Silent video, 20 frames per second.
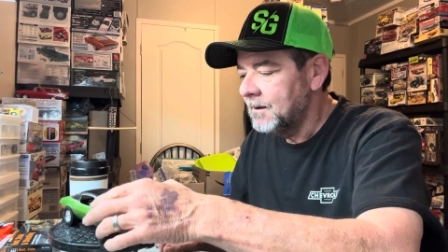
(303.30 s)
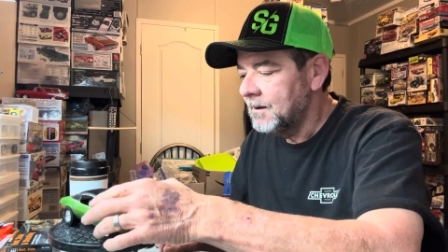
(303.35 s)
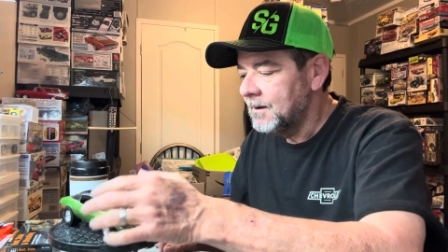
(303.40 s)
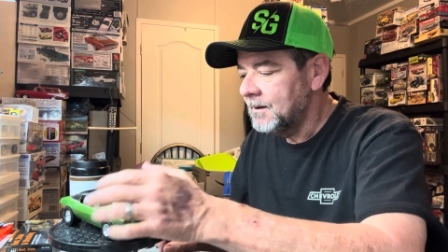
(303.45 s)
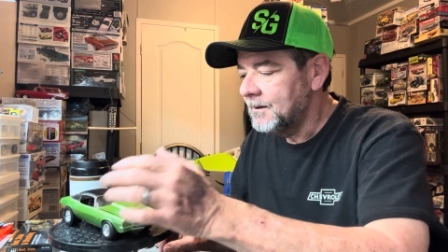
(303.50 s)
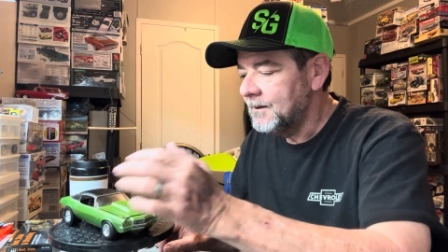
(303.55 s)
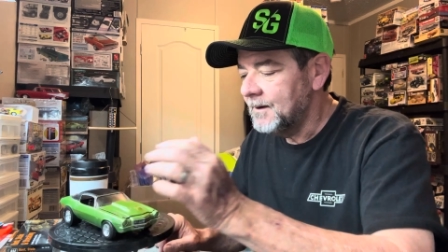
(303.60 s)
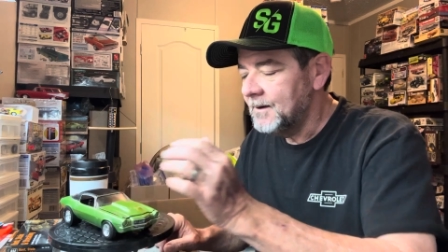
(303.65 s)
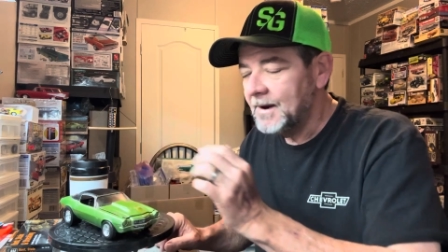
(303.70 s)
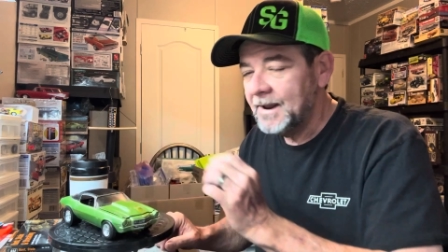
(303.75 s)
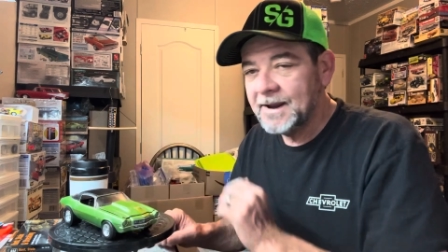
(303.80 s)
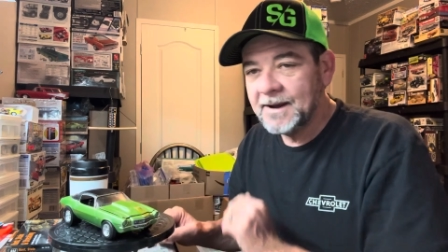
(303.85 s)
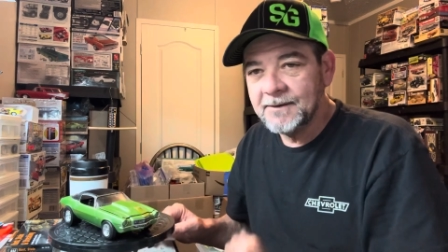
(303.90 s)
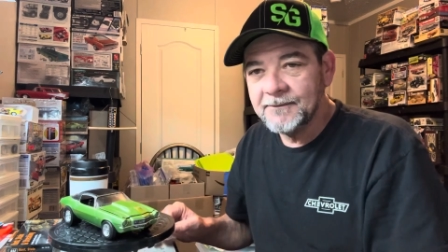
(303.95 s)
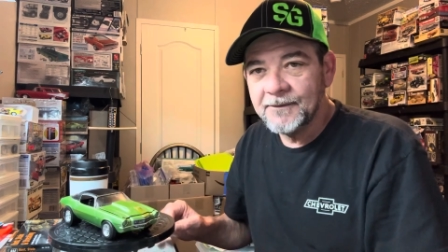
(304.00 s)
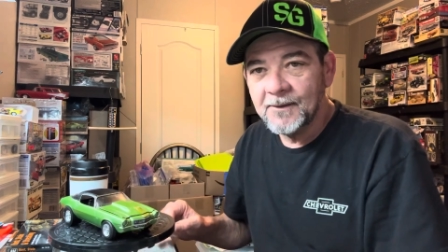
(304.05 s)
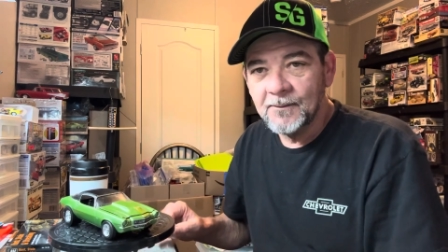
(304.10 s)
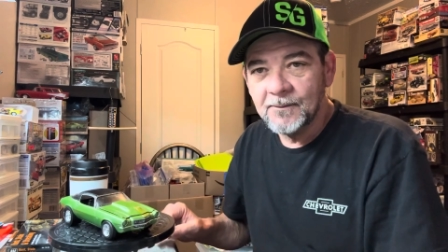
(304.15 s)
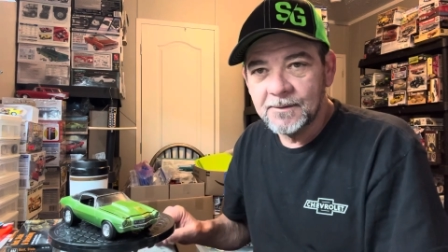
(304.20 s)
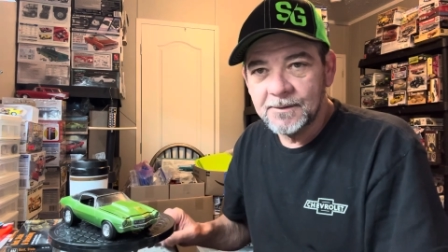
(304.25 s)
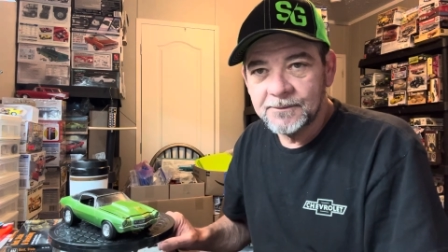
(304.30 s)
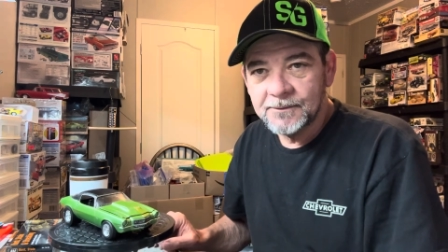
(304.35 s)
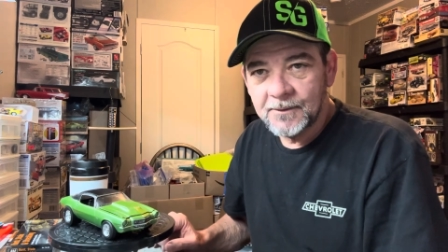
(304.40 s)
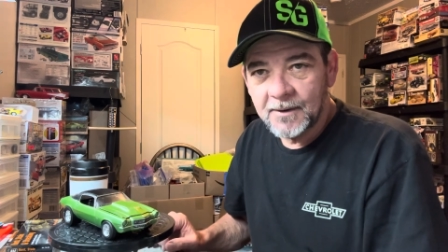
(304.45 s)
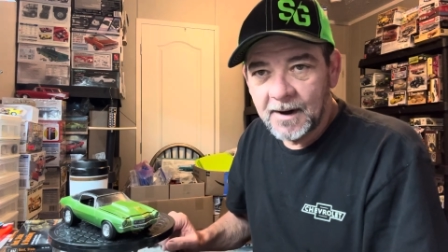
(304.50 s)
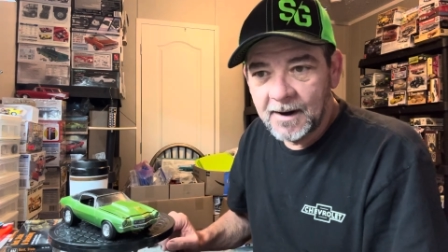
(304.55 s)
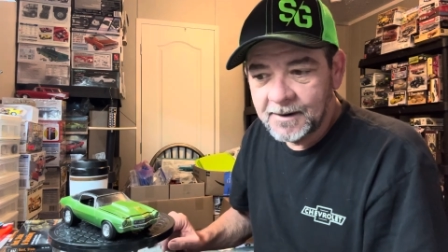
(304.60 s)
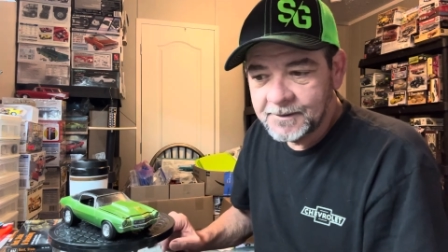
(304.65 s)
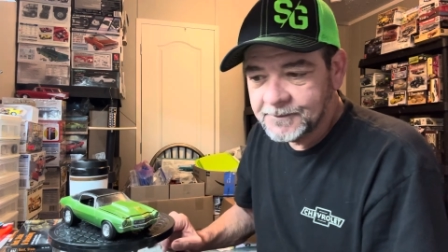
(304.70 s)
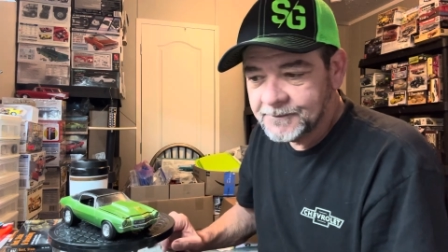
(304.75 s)
And then they can throw it in the
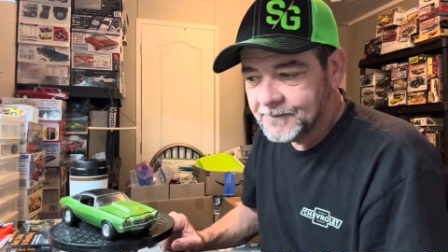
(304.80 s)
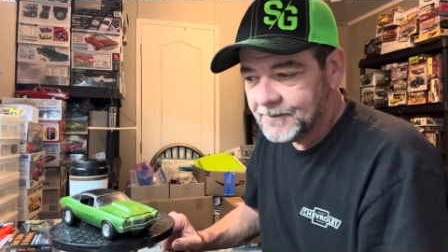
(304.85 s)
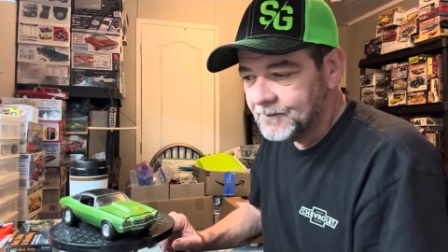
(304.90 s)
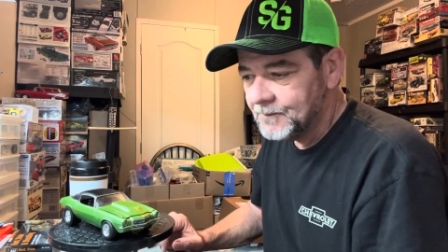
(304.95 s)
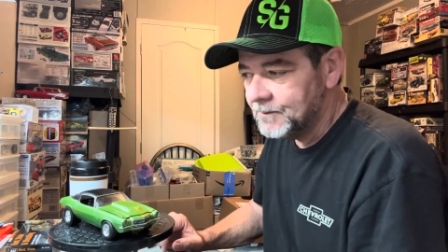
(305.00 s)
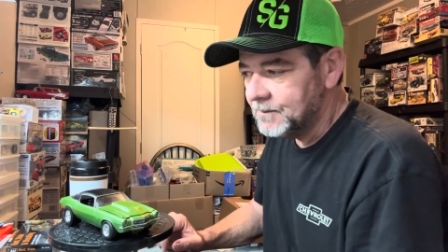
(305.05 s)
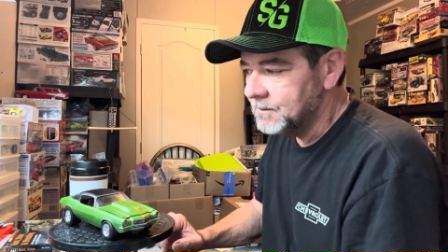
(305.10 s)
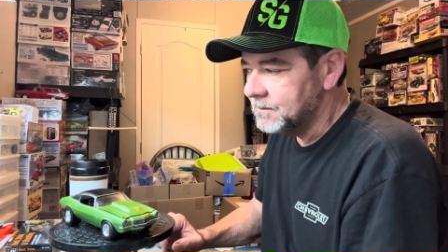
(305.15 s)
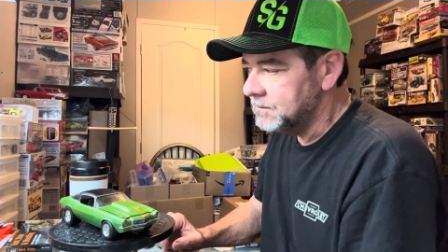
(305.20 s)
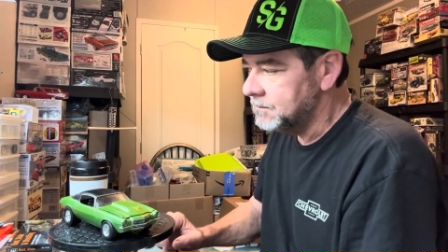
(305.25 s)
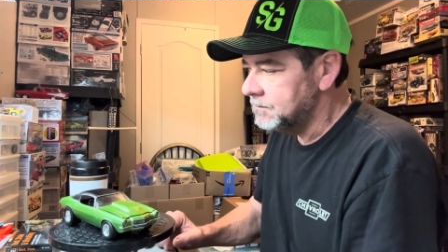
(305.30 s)
trash if they want.